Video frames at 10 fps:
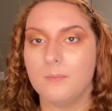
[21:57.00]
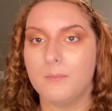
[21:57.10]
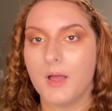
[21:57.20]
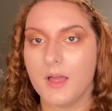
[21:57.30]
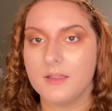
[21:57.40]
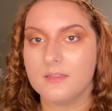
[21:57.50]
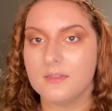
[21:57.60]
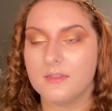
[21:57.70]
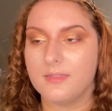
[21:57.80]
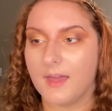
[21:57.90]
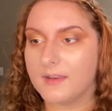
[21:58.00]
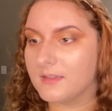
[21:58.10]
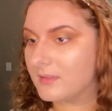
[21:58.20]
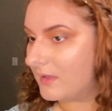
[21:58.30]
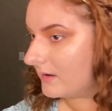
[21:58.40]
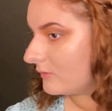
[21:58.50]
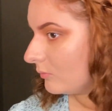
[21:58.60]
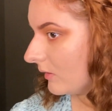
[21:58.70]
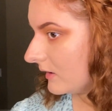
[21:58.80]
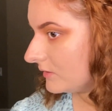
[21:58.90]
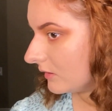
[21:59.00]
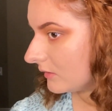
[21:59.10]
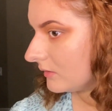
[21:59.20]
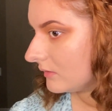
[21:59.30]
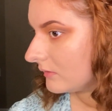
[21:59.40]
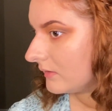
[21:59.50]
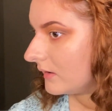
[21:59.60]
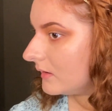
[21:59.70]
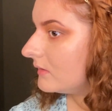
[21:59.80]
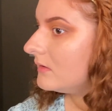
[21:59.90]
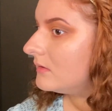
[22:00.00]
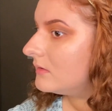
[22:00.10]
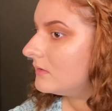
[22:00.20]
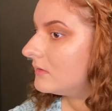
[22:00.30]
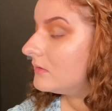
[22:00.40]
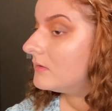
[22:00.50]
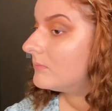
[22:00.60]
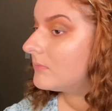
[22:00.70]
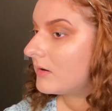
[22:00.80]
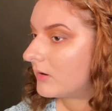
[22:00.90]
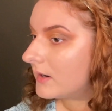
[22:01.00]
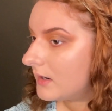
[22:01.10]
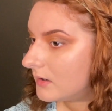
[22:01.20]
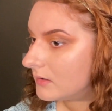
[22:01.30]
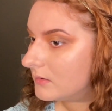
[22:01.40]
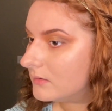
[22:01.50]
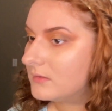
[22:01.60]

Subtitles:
But that is like way darker than my red hair.